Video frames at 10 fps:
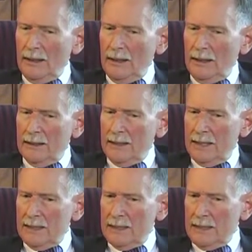And
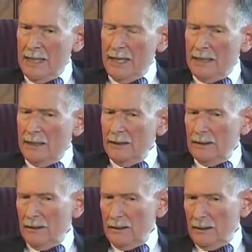I said,
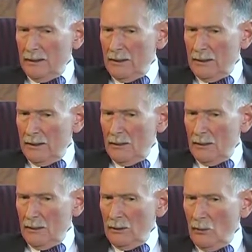
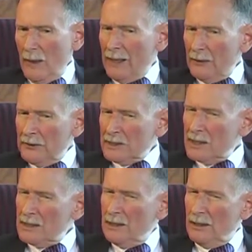well, this is an